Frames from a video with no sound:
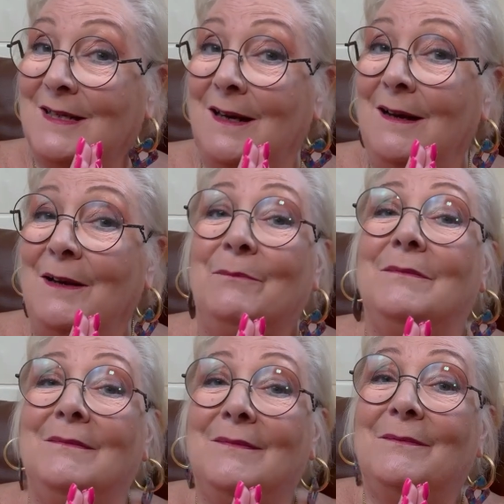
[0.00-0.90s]
time.
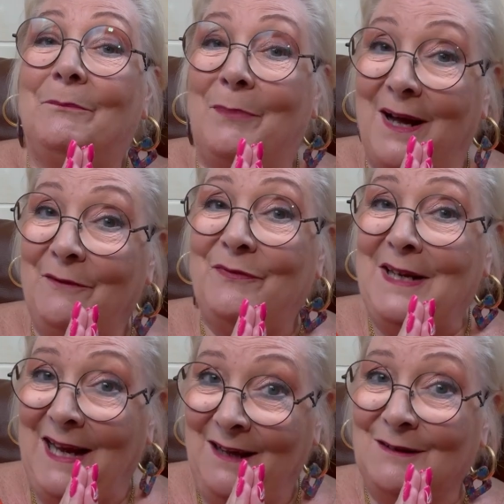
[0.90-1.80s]
Bye for
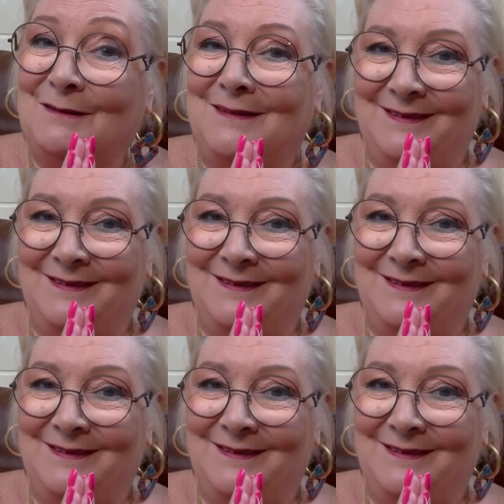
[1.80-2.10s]
now.